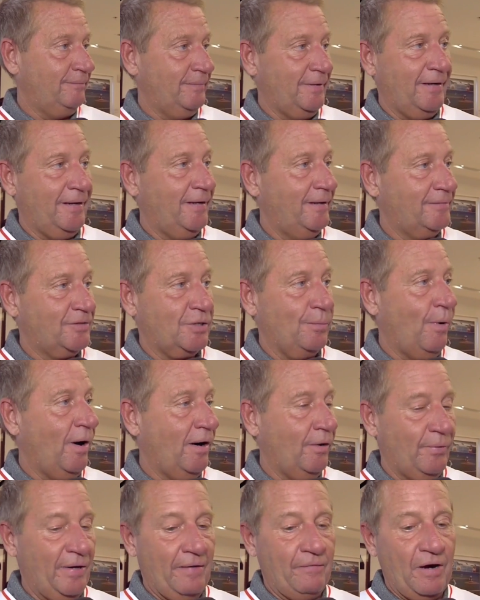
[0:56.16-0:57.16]
uh, yeah.
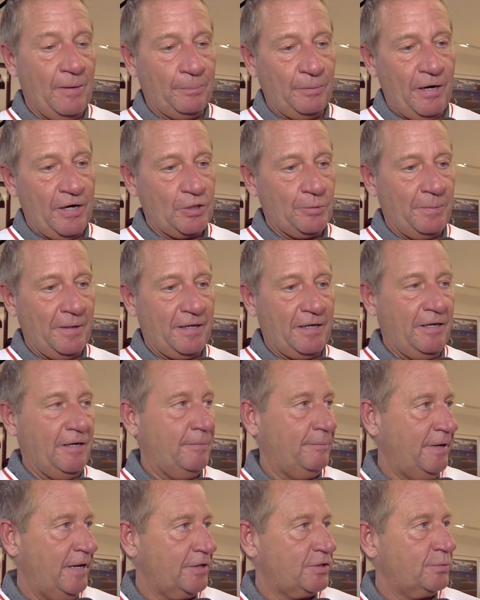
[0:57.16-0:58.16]
tomorrow. We have our prospect
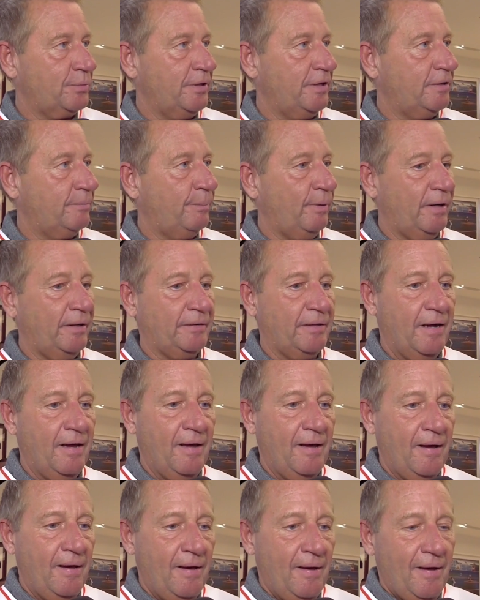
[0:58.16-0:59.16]
camp next week, but
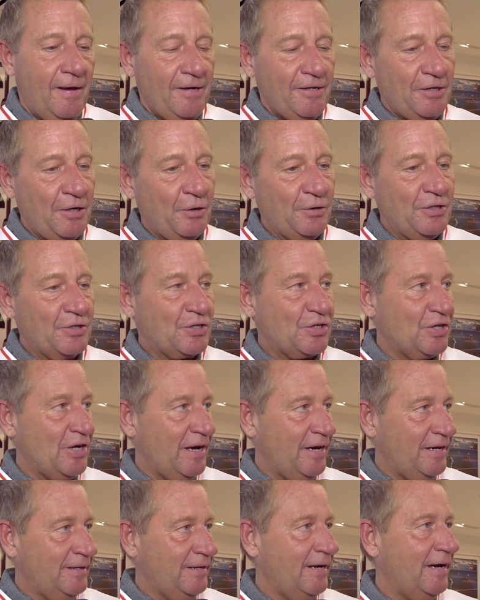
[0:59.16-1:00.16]
you know, you
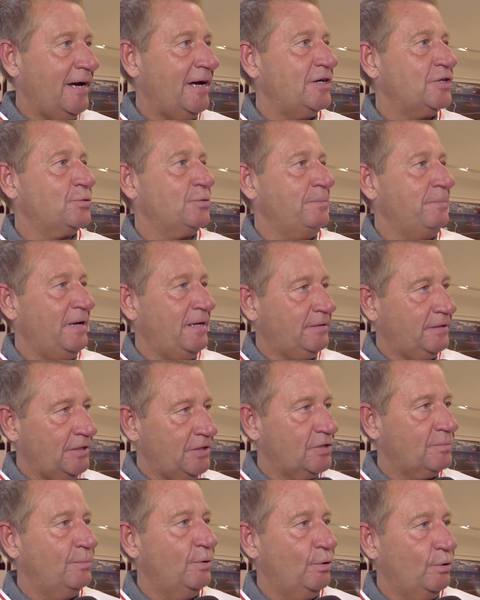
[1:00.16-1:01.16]
sign guys, we make
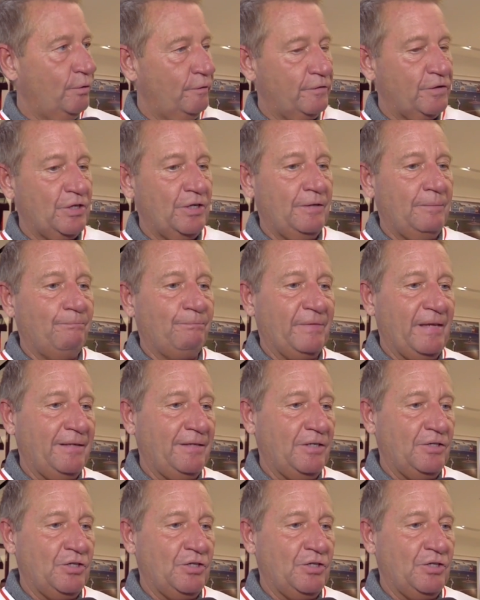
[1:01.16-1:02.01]
these moves, and, and you